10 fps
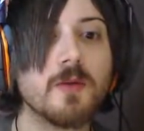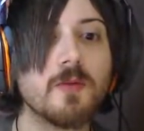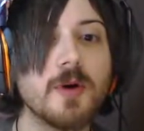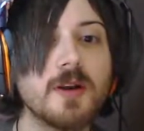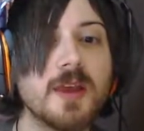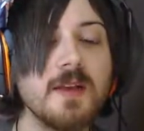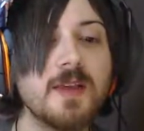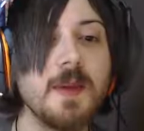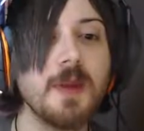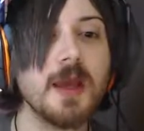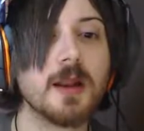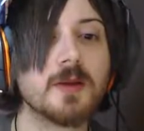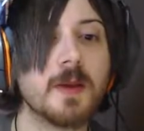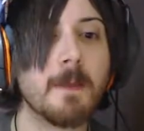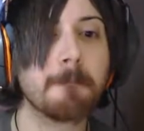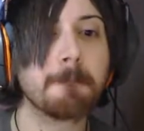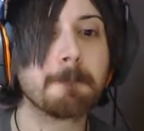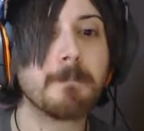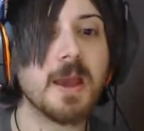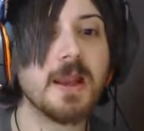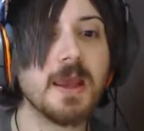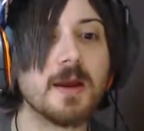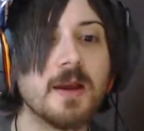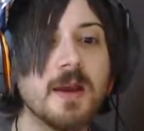Where do kids keep inhalers? In here.